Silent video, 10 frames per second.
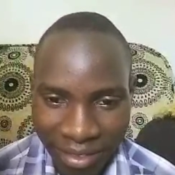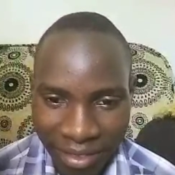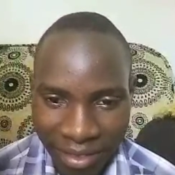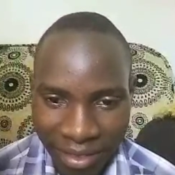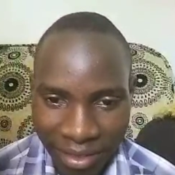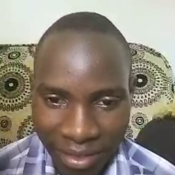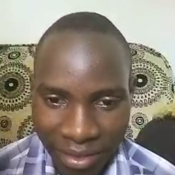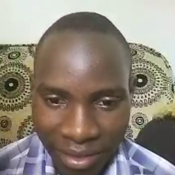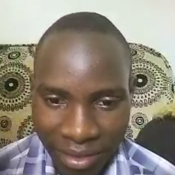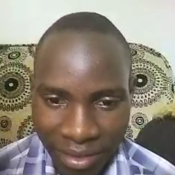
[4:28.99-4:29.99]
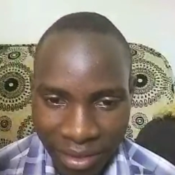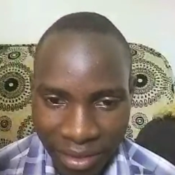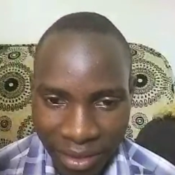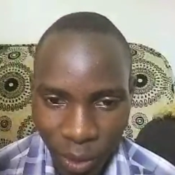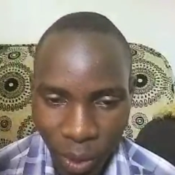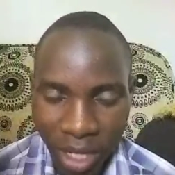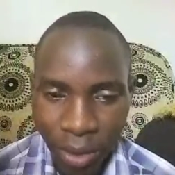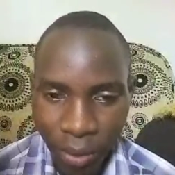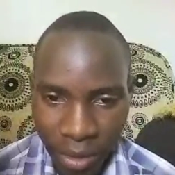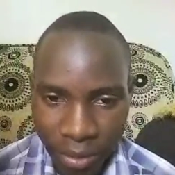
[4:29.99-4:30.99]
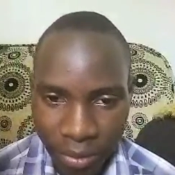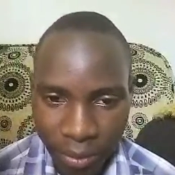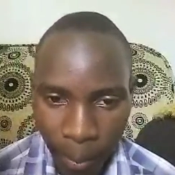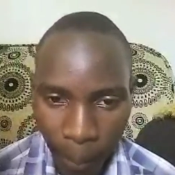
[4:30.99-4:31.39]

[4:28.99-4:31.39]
Um, are you working with?